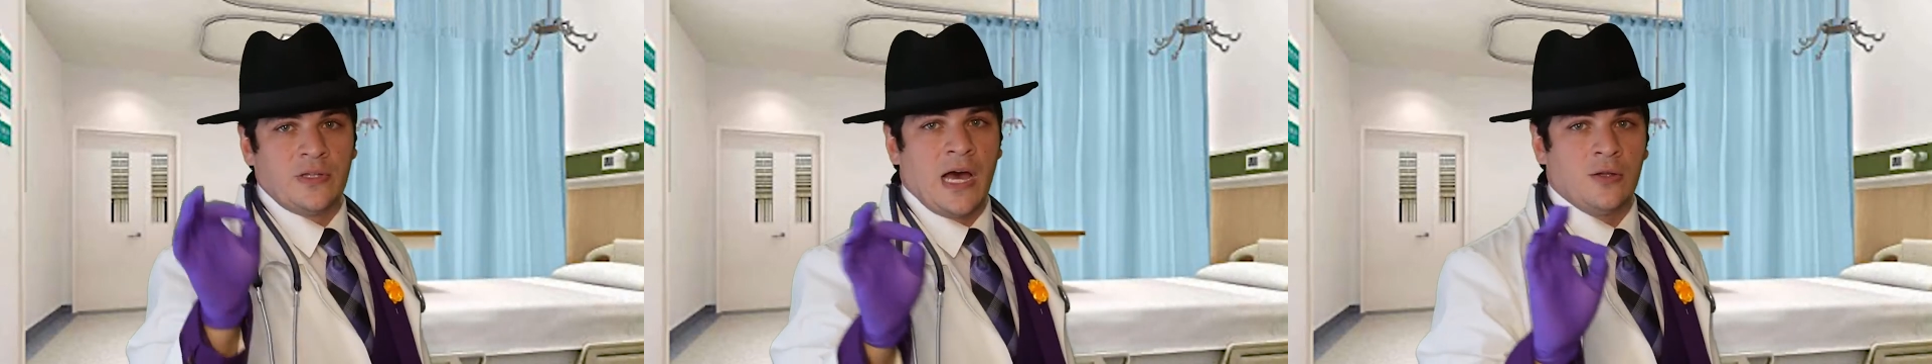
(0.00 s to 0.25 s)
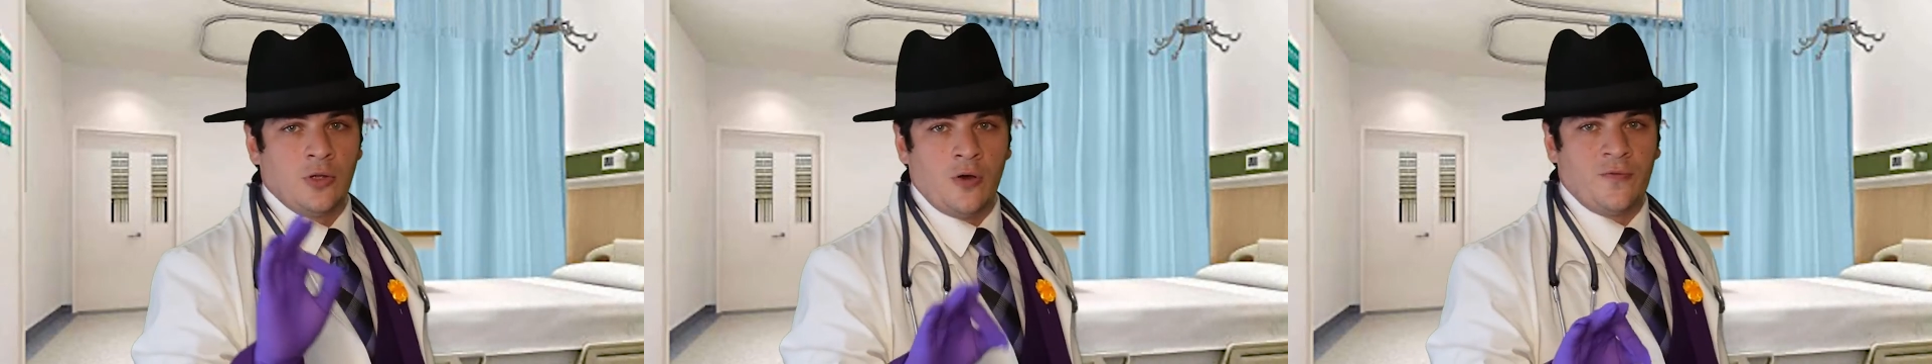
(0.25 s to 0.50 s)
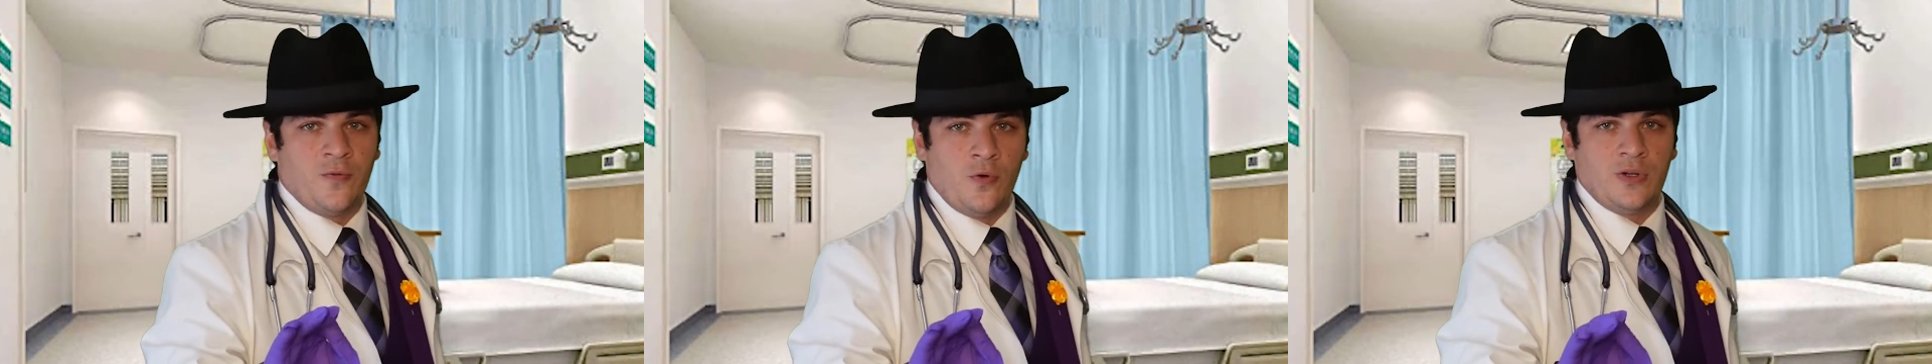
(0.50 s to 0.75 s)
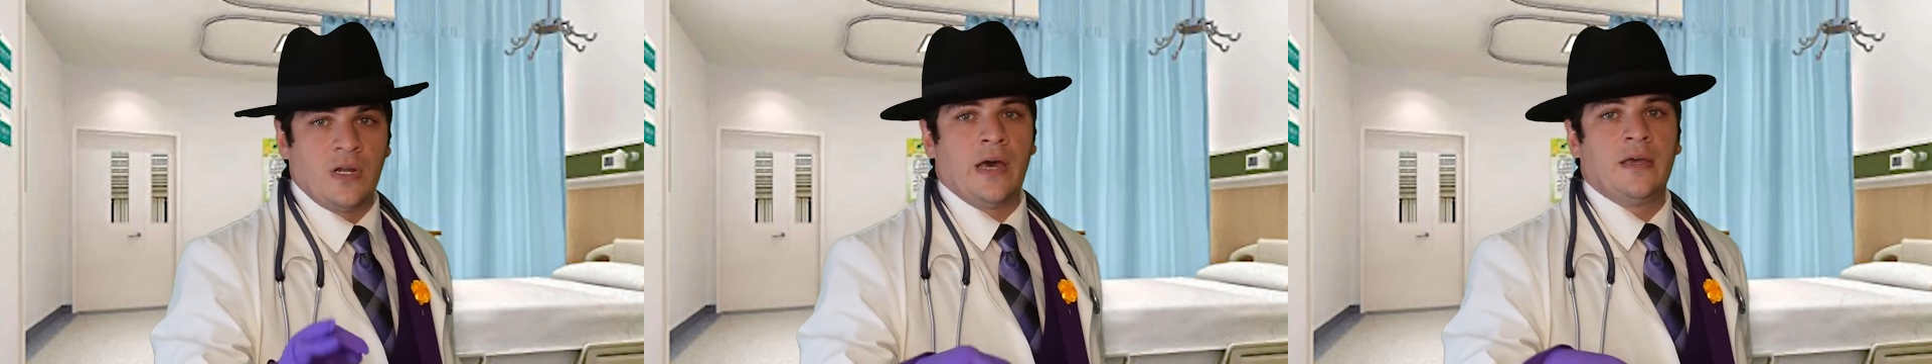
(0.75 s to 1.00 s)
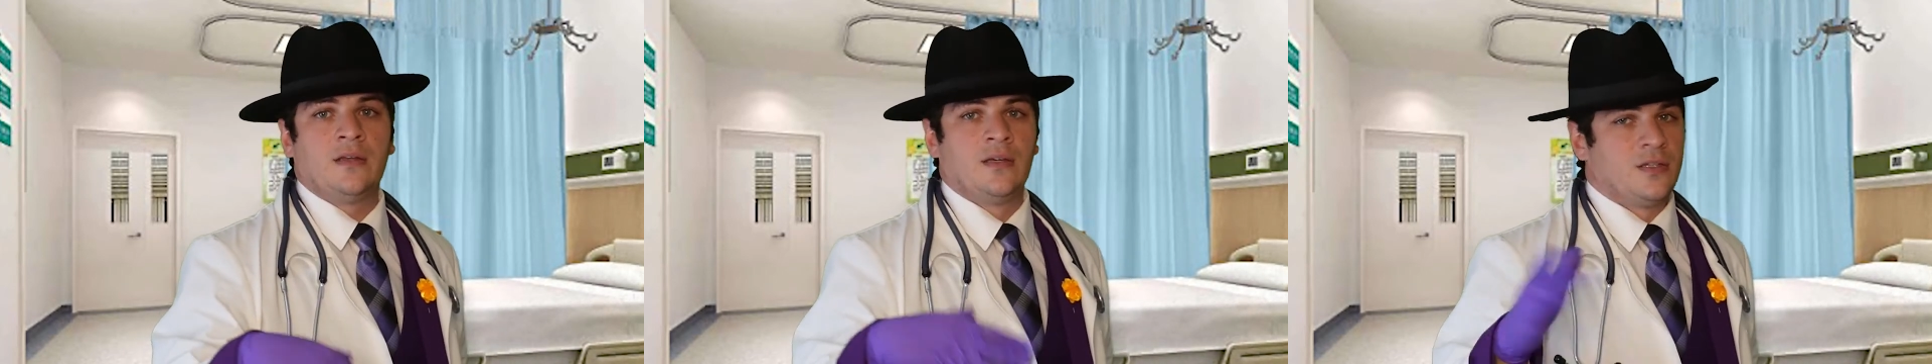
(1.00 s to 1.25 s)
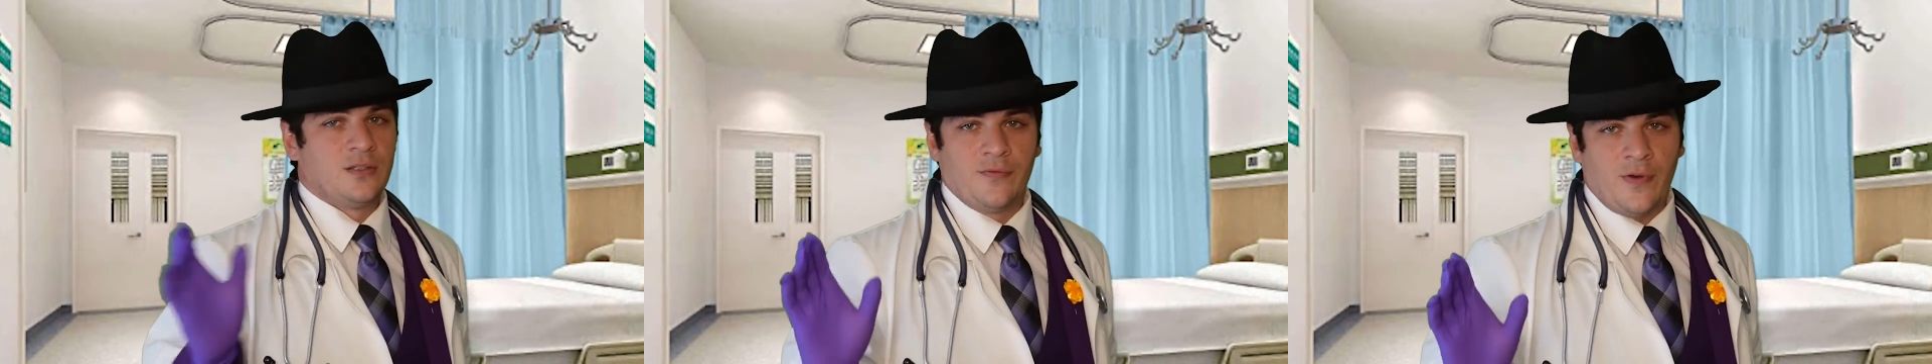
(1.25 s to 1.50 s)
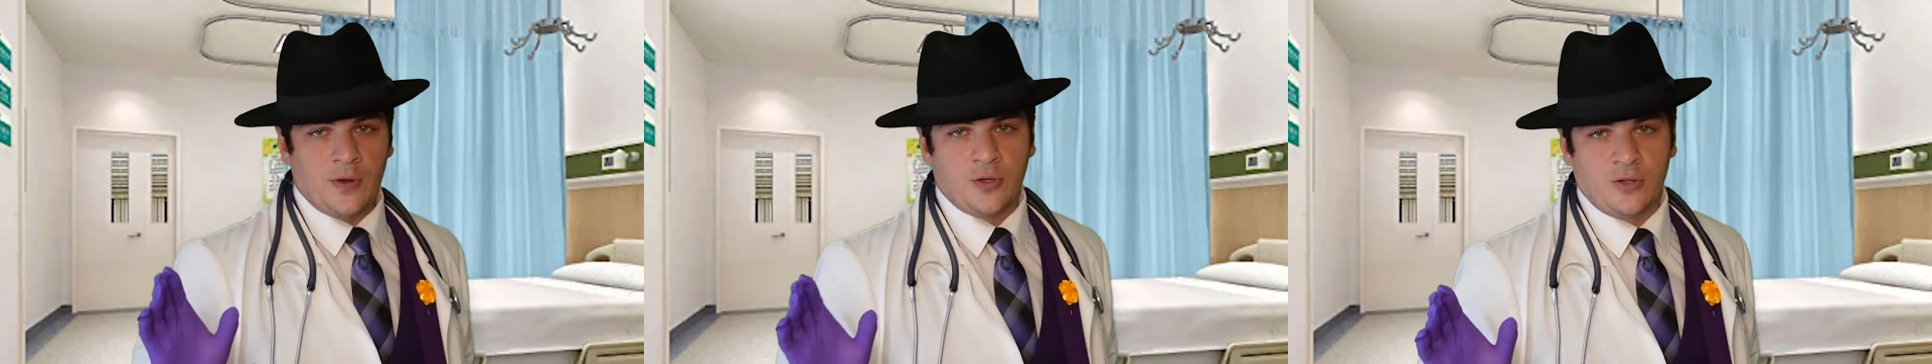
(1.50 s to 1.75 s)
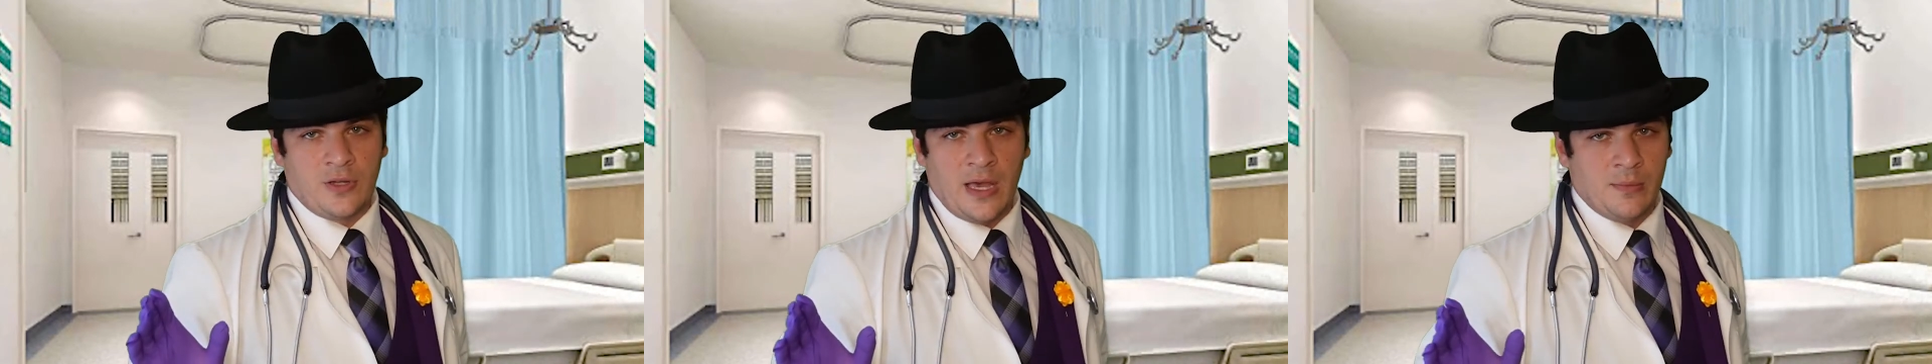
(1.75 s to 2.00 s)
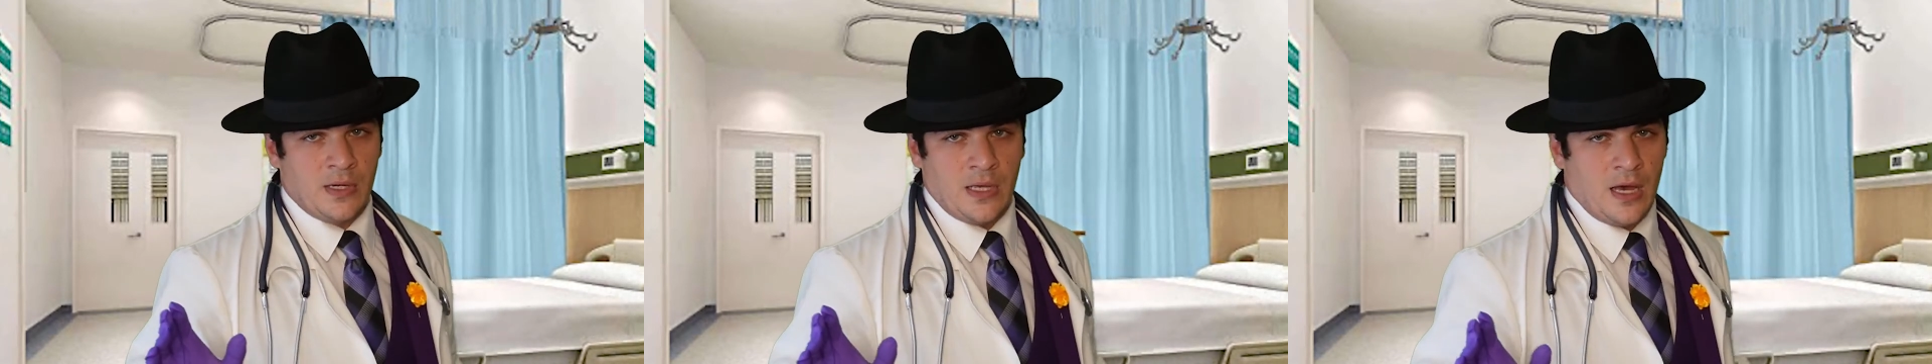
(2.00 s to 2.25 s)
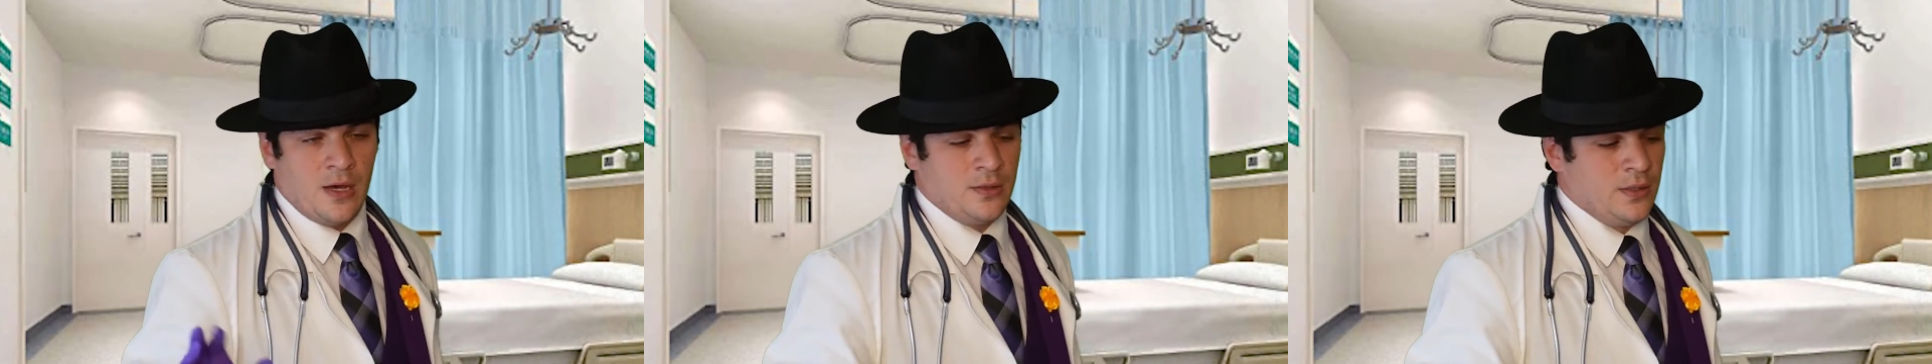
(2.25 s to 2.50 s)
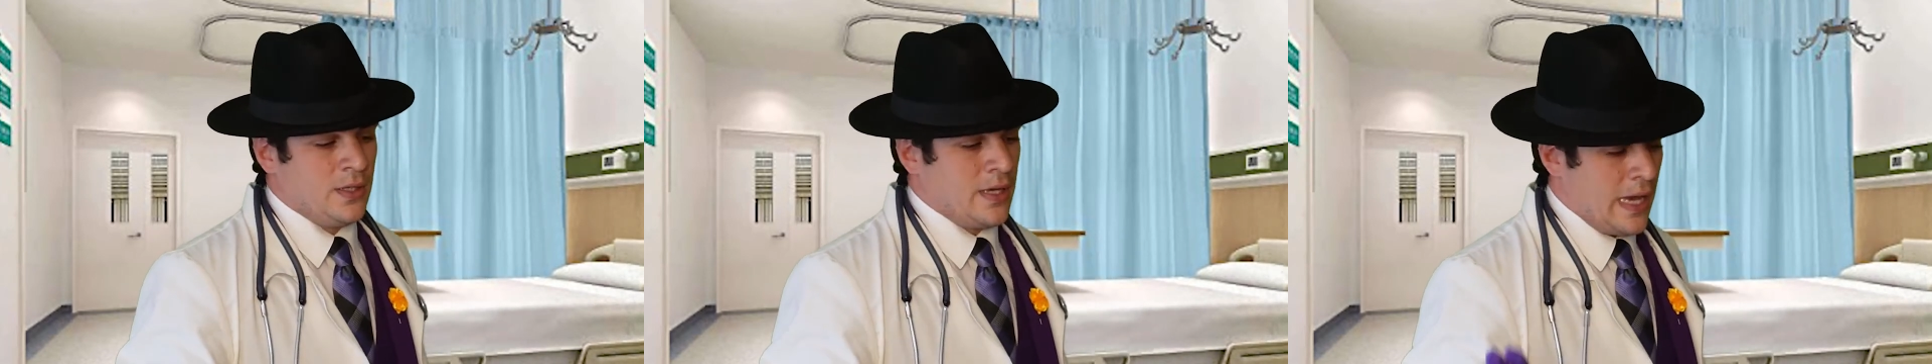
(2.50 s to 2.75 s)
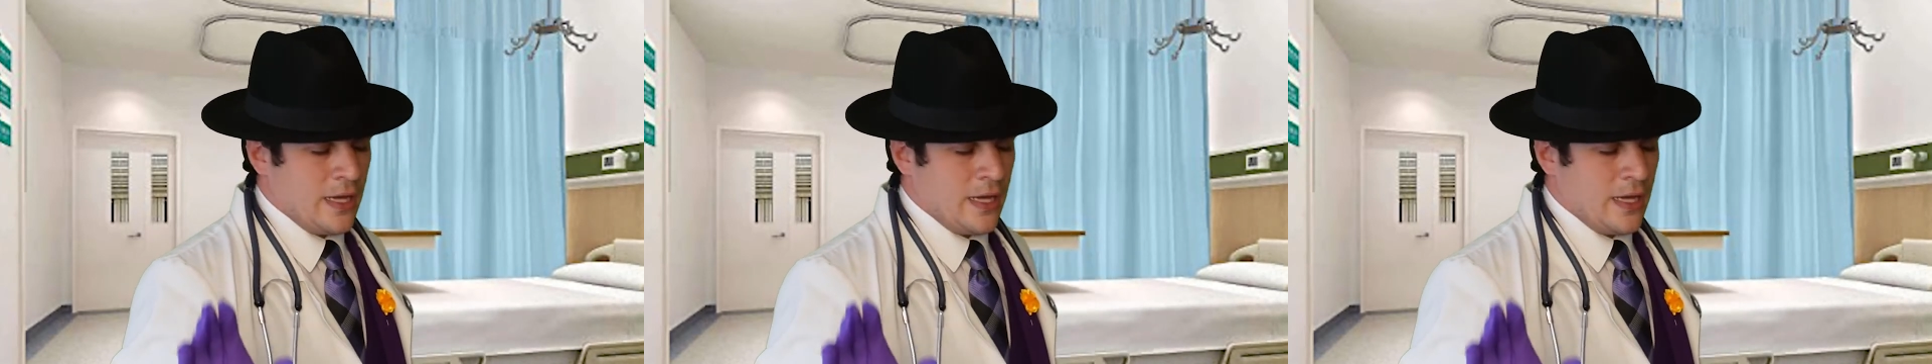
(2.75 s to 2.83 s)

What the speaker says: Go download Fortnite. It's a very good game anyhow.